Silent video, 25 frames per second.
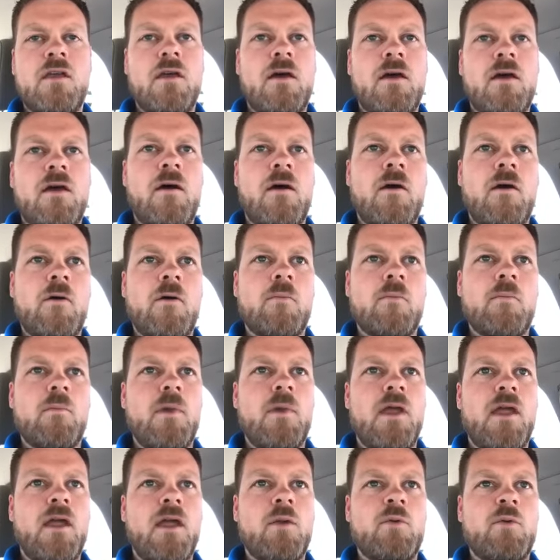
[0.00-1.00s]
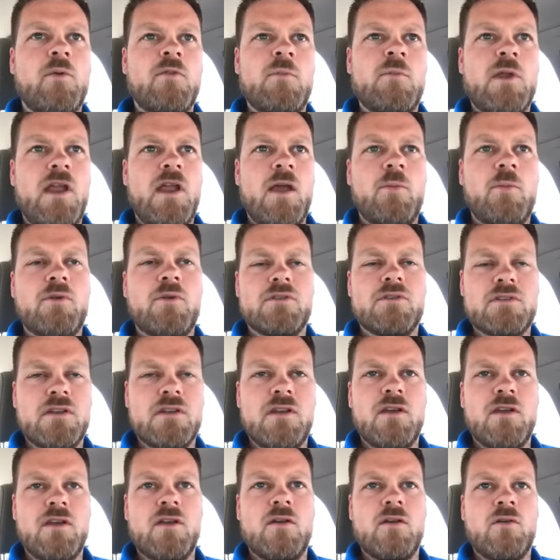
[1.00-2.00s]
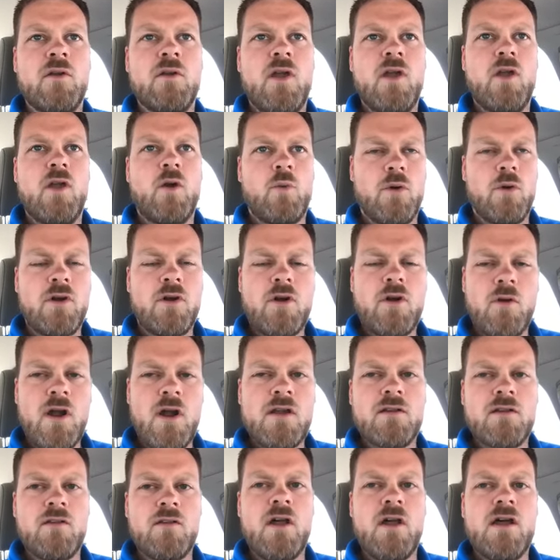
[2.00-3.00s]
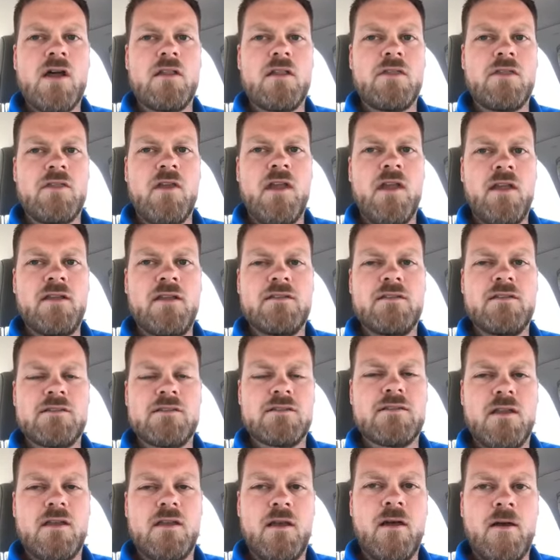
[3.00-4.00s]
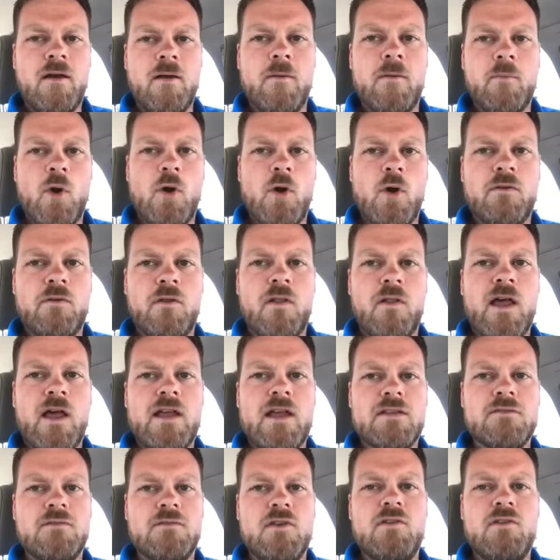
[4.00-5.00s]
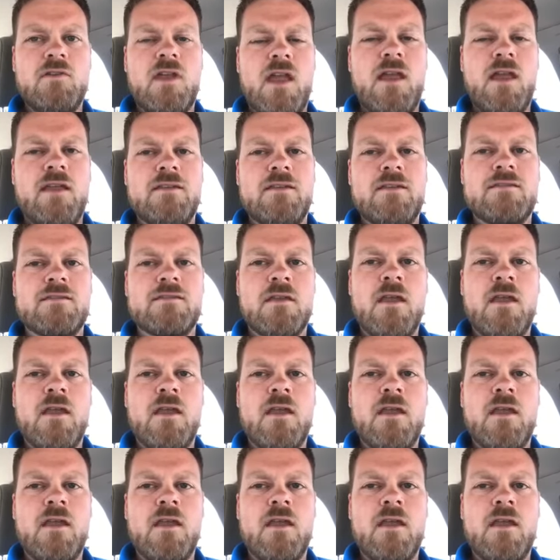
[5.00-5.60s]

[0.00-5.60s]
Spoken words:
and we've been able to work around a lot of things over the last few days.